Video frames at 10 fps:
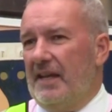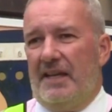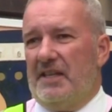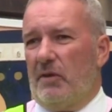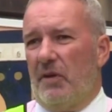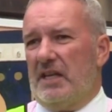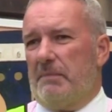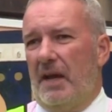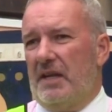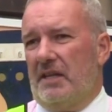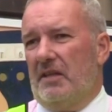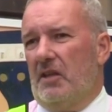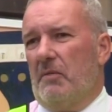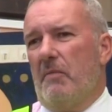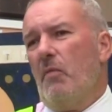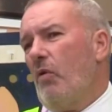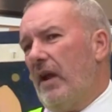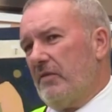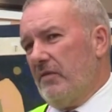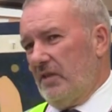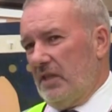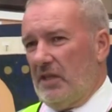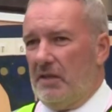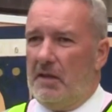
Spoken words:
it's a great space, and there'll be more entrances, because